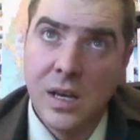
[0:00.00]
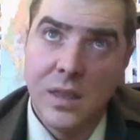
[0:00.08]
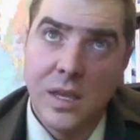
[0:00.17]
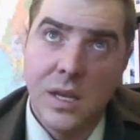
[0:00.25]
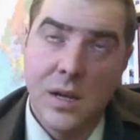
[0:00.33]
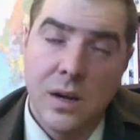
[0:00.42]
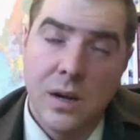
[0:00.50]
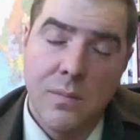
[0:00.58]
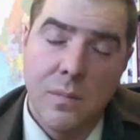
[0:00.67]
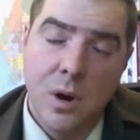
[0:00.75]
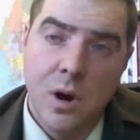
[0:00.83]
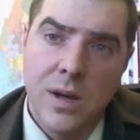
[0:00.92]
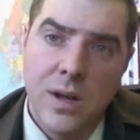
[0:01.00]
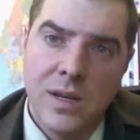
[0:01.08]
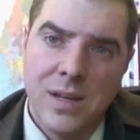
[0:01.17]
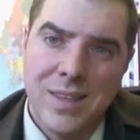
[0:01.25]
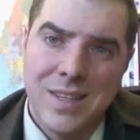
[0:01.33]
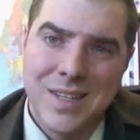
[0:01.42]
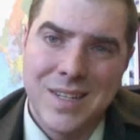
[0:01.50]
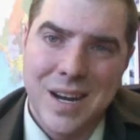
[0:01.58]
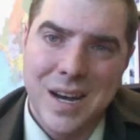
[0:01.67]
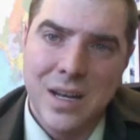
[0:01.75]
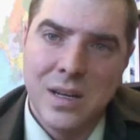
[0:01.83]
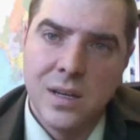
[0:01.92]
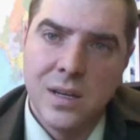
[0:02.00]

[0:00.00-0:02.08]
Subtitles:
the Mon, the Shan,